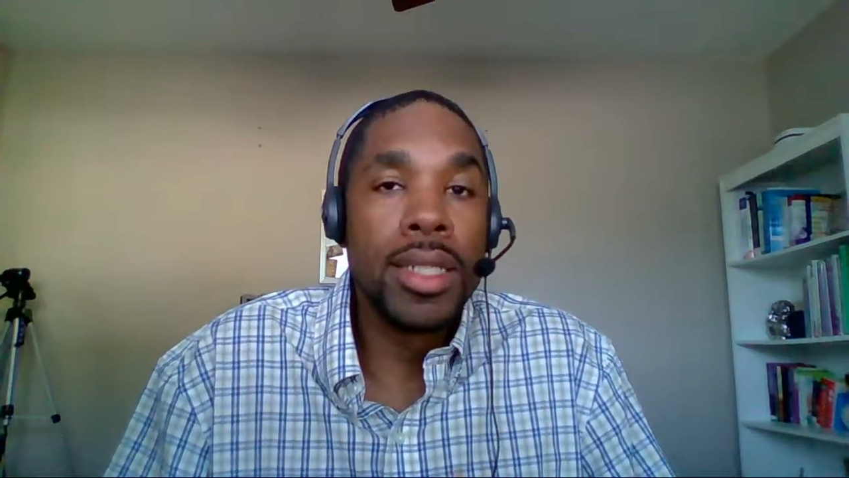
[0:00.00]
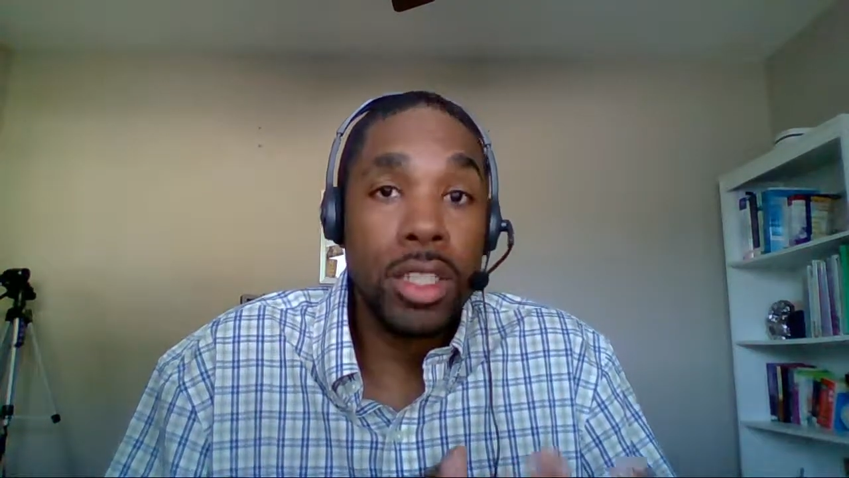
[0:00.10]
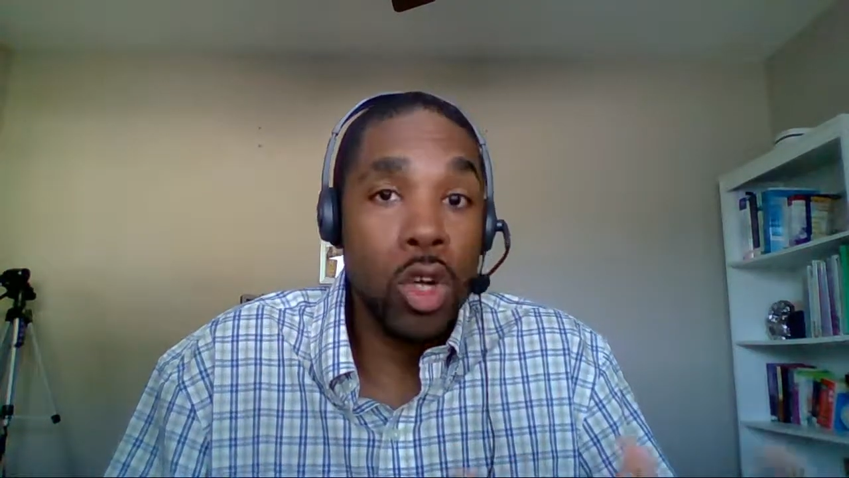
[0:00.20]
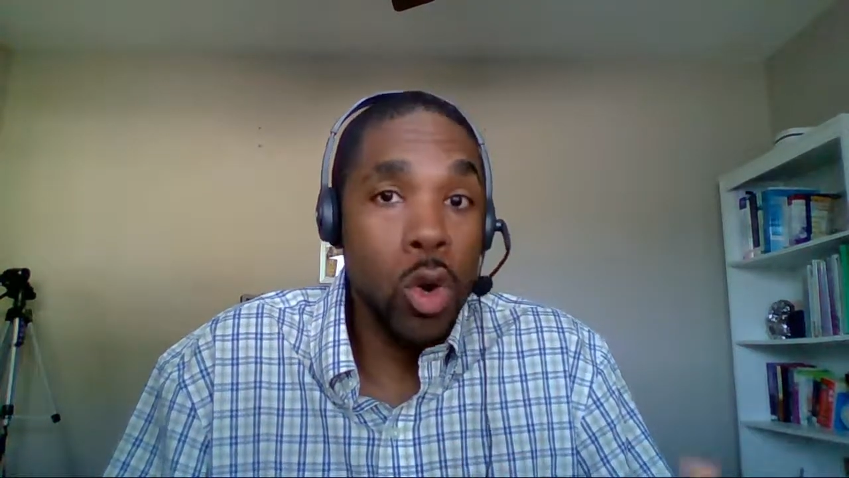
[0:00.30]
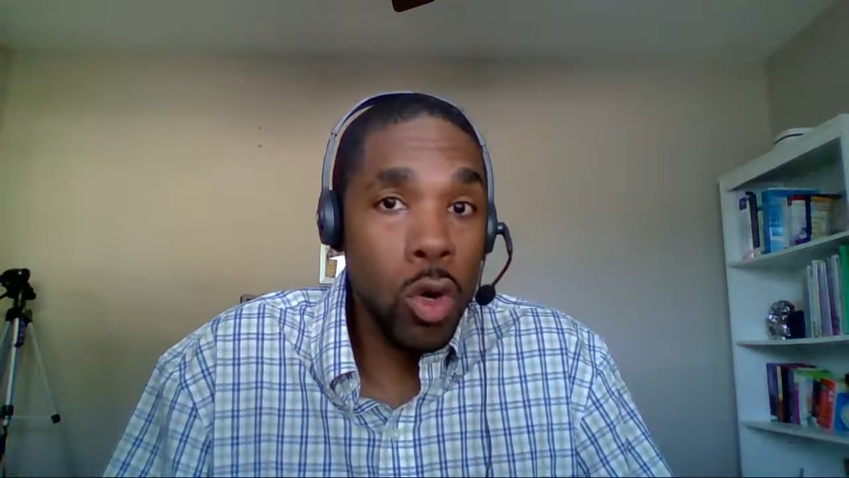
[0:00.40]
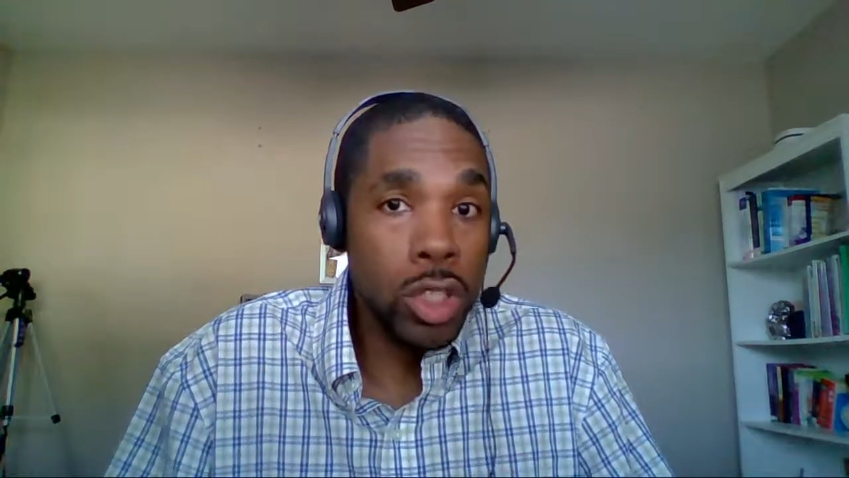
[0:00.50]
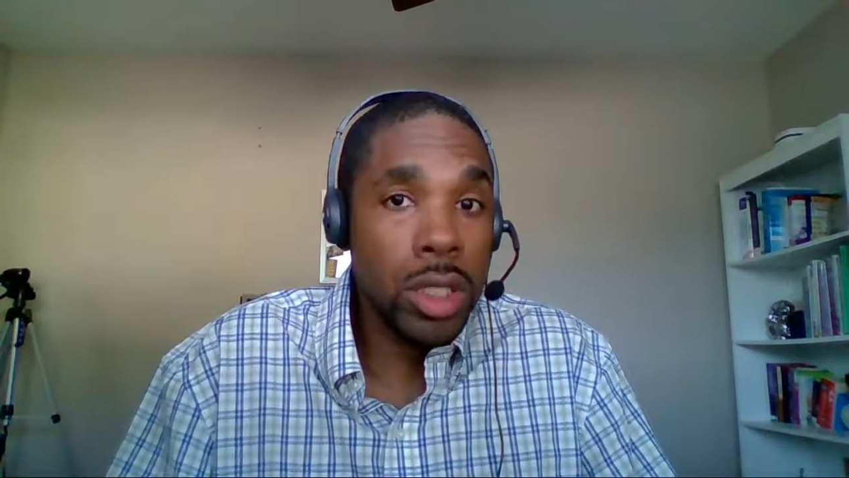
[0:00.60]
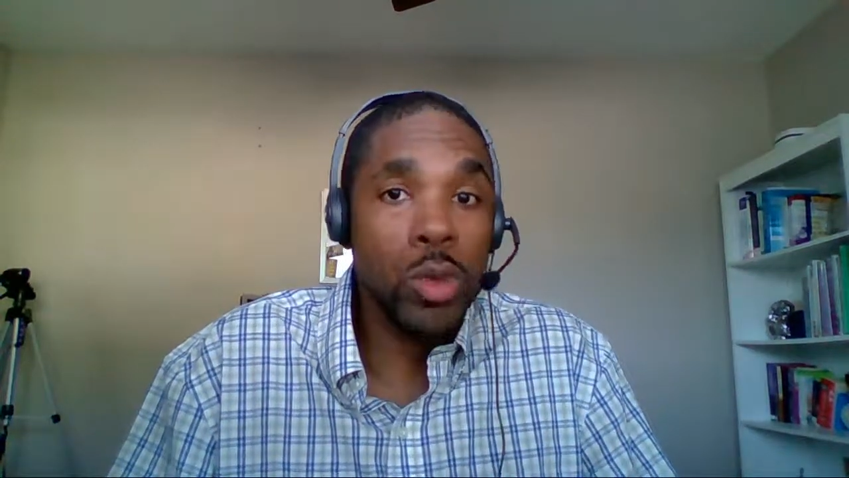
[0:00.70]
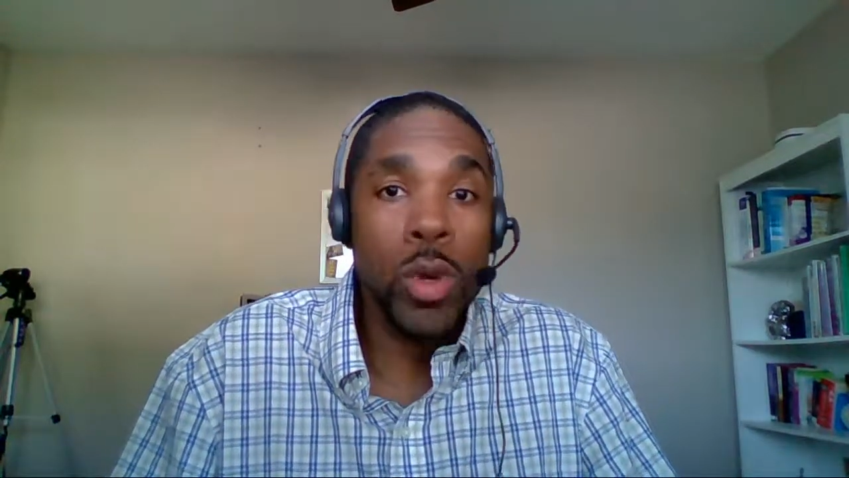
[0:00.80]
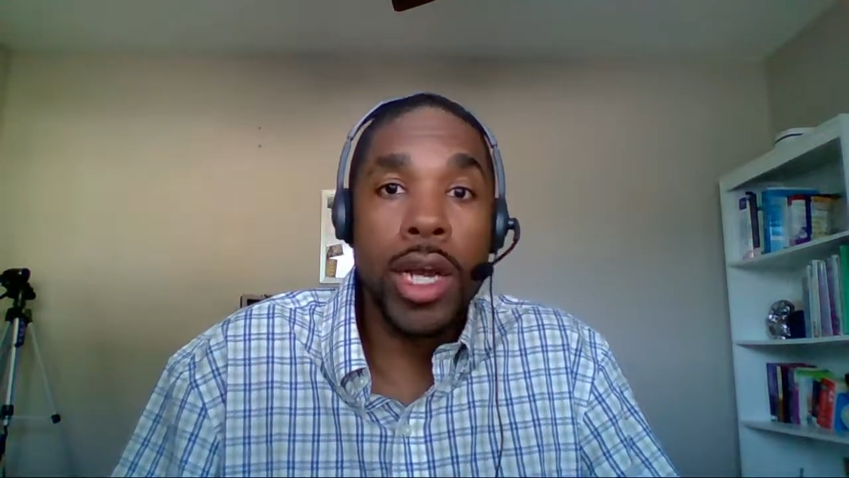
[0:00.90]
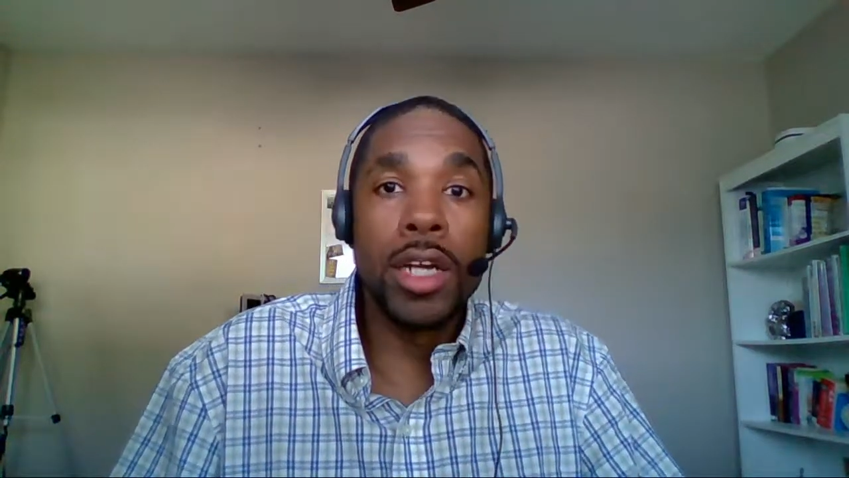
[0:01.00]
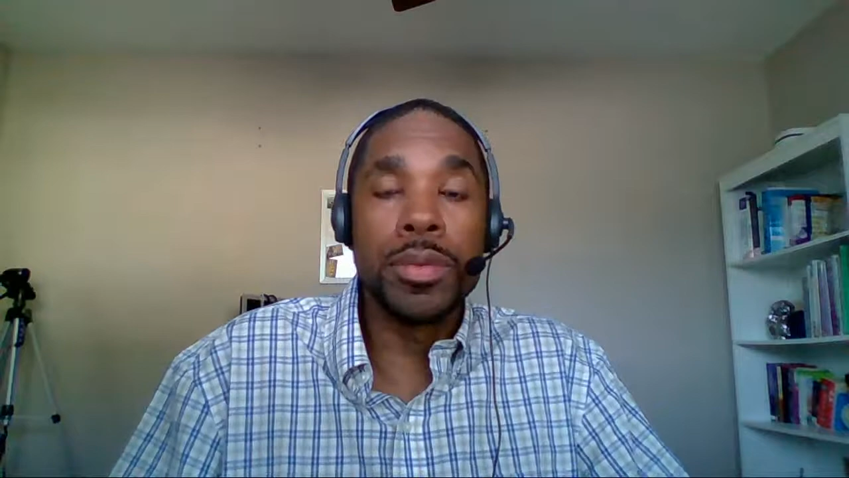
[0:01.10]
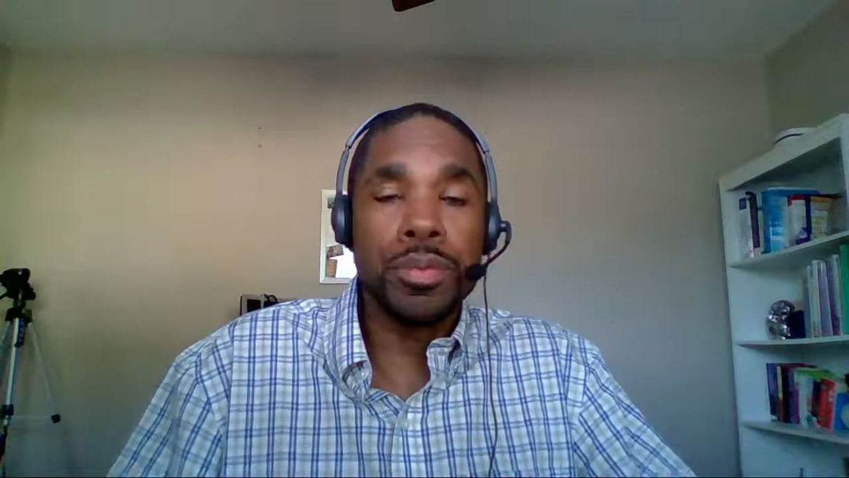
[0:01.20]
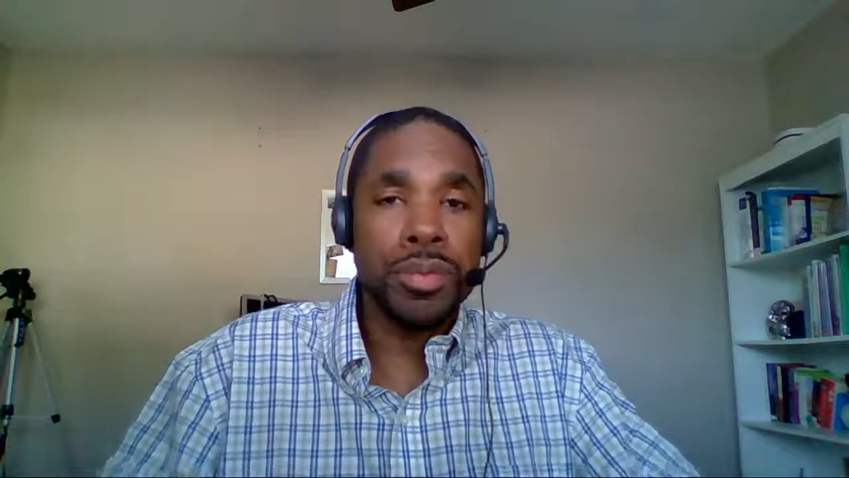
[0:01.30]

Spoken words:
teach a course where